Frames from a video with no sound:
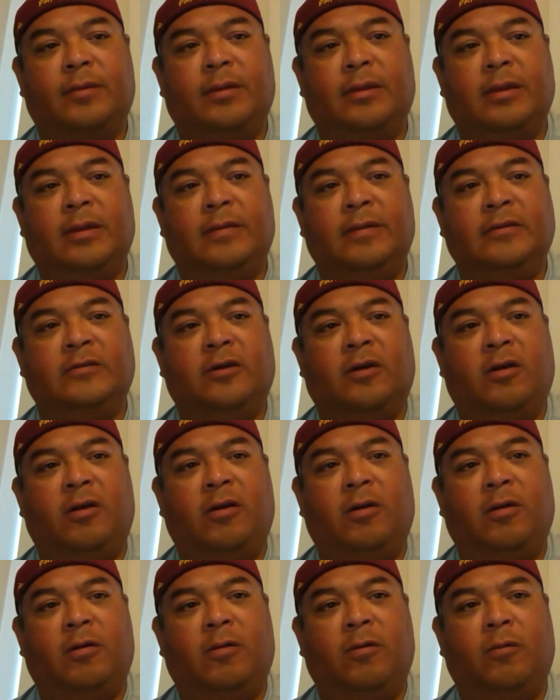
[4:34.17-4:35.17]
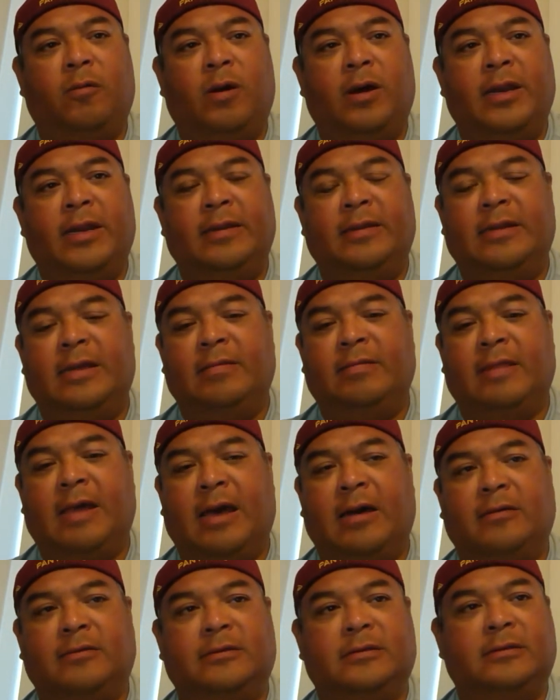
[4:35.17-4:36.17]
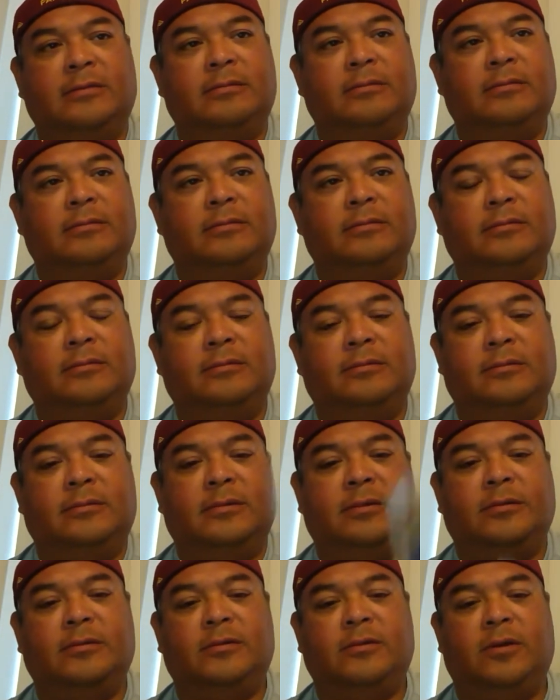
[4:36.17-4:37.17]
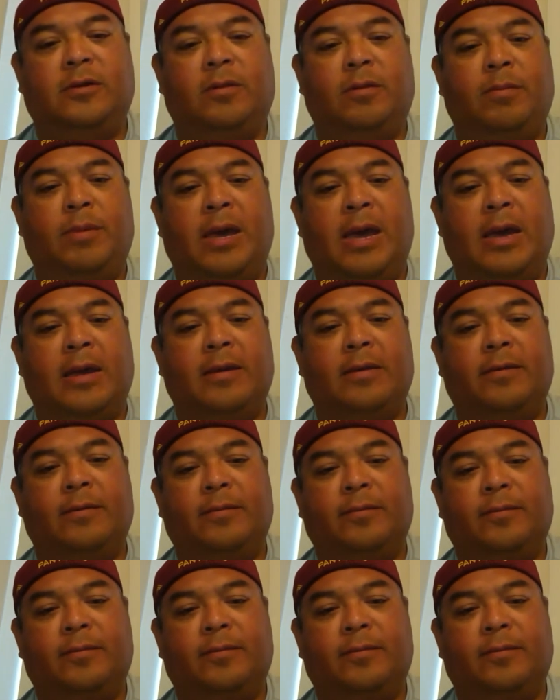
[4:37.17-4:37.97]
And these are 1 in 10,000. Back.